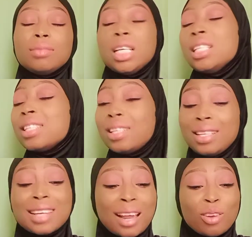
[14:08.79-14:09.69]
Easily
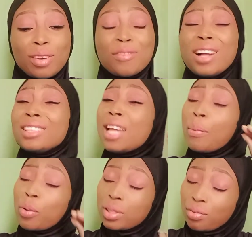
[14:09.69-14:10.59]
9/10. In fact,
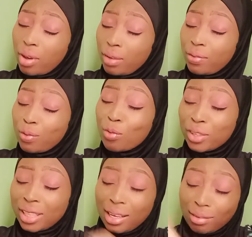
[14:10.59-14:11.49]
9.5/10.